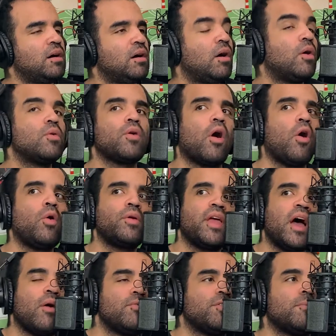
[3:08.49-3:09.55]
Oh
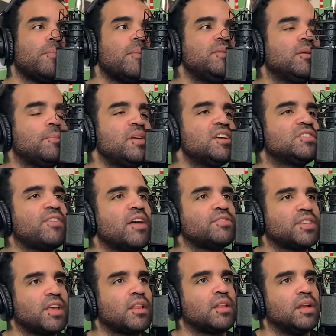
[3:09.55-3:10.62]
yeah. The PS5's
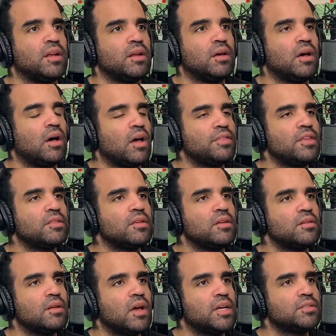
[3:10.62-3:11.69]
killing it. I think
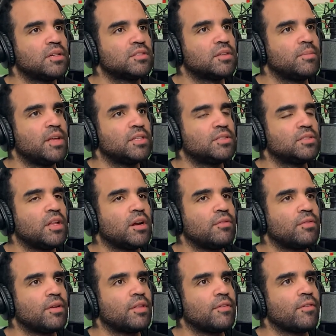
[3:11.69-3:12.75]
I saw some they've
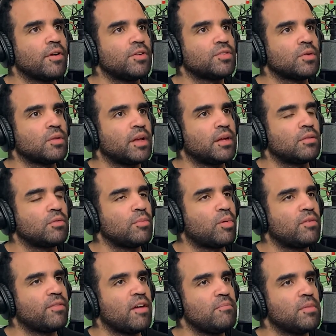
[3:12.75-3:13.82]
already sold like
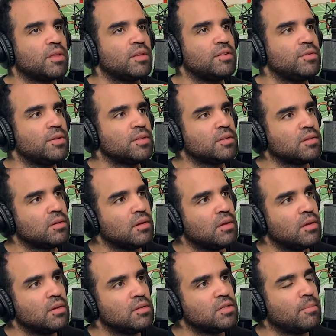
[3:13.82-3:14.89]
3.5 million units
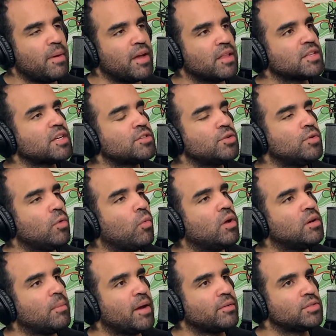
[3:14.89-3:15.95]
to it's like
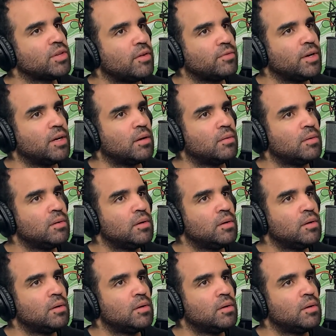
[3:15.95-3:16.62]
2-1 to Microsoft right now.